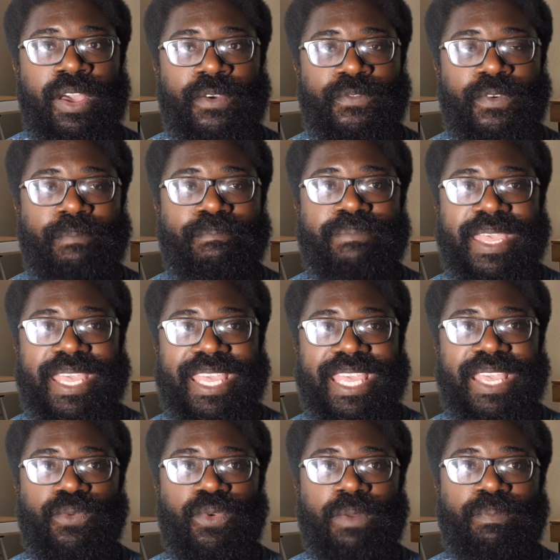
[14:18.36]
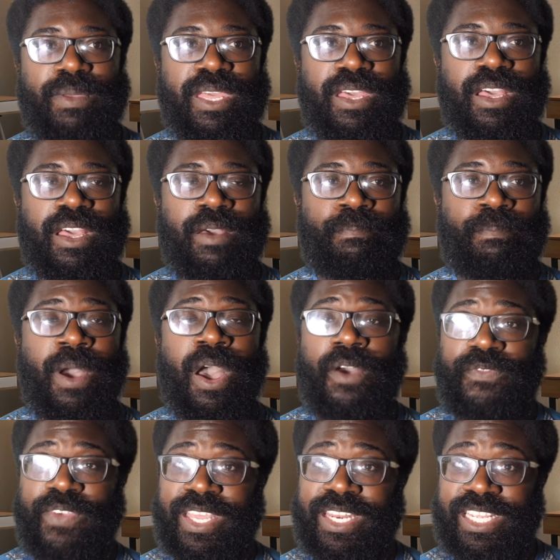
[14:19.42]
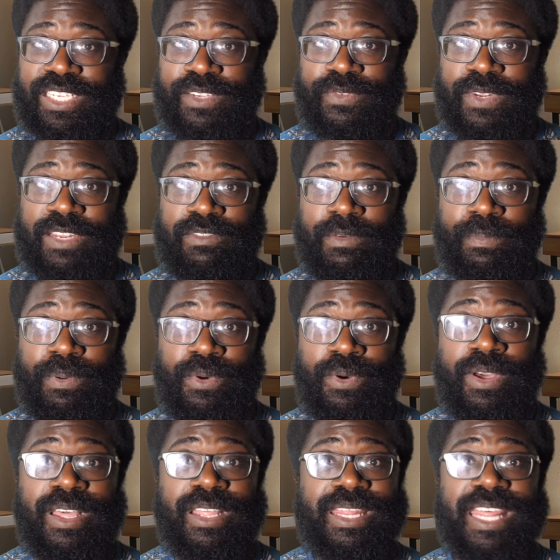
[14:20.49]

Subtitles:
for me, he would be a perfect addition for Liverpool.